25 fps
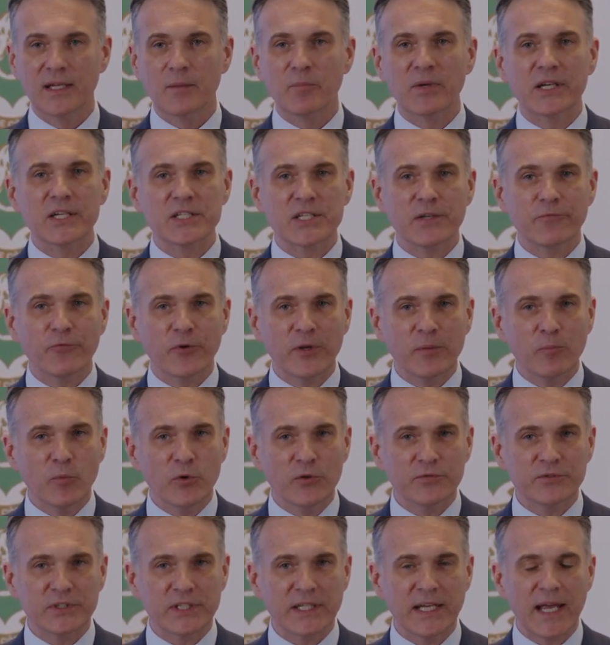Because if we
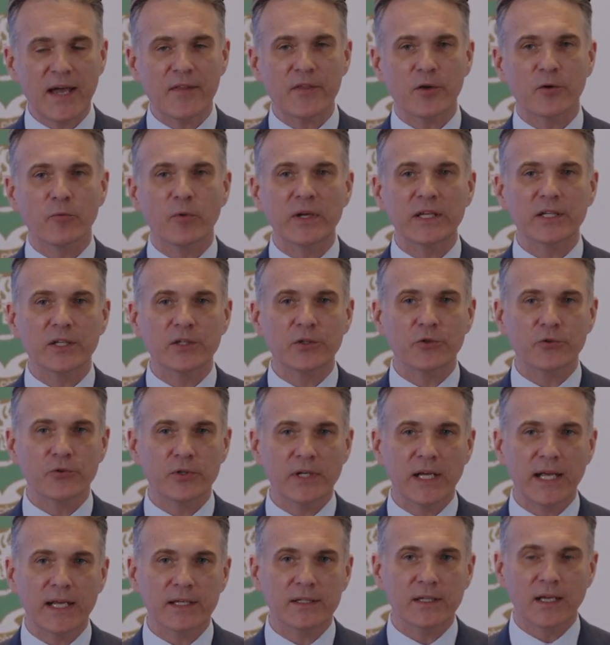move together, we can
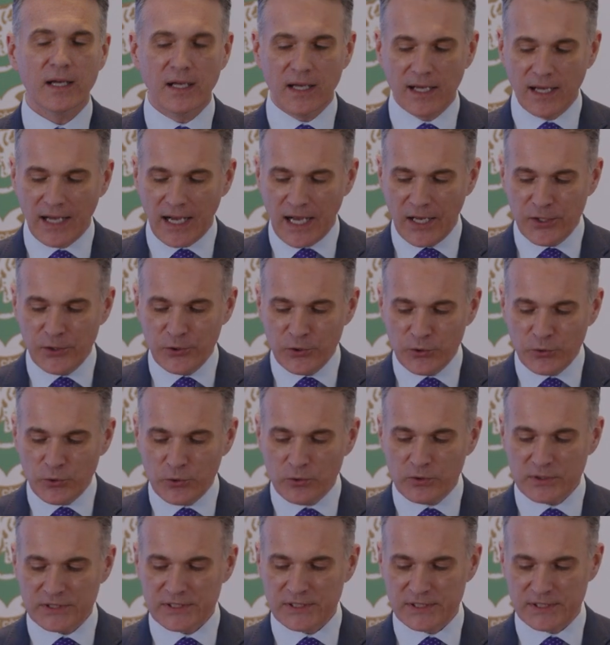create a
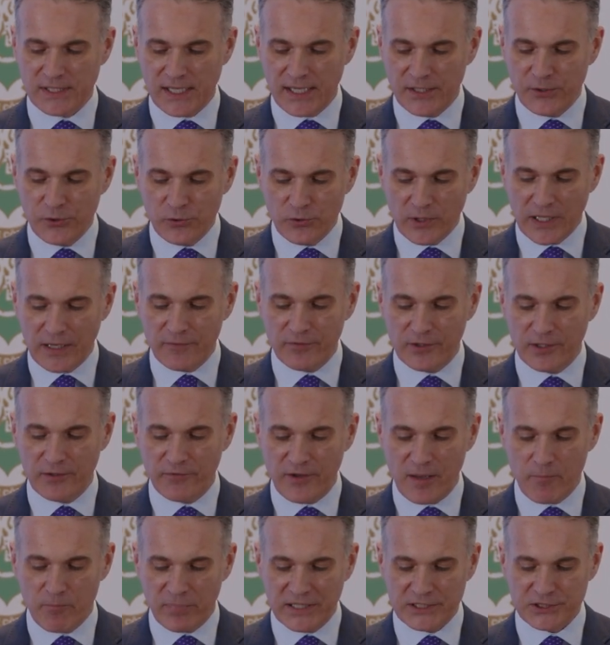new level
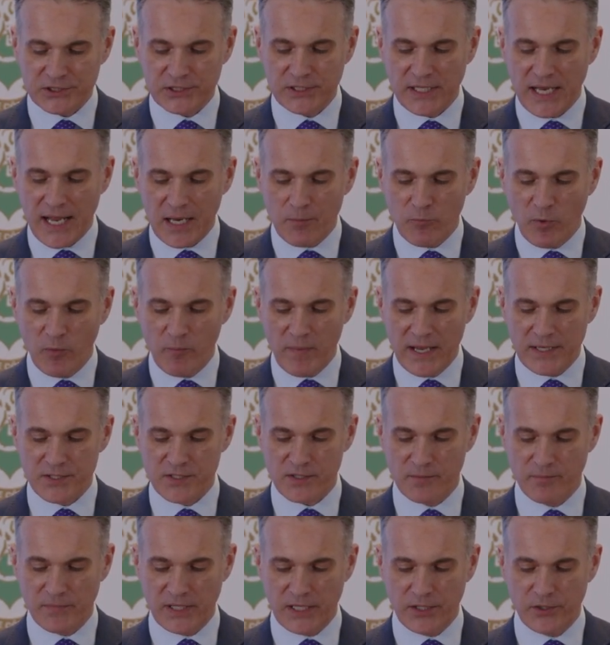of ambition and
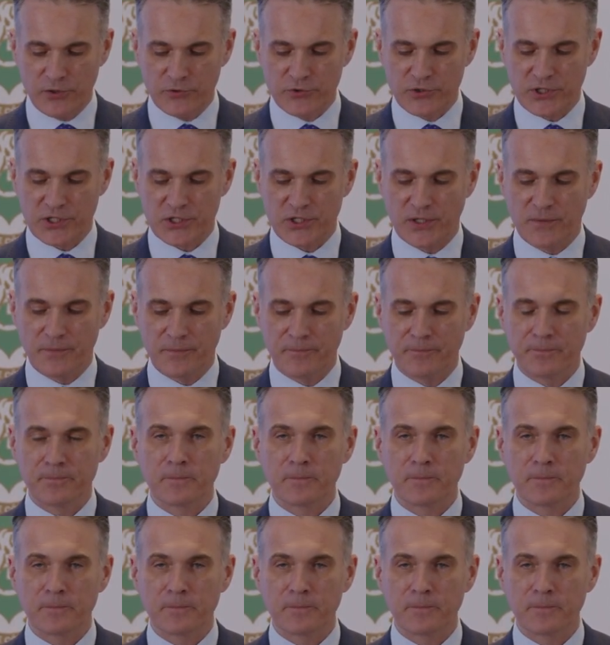momentum in nutrition.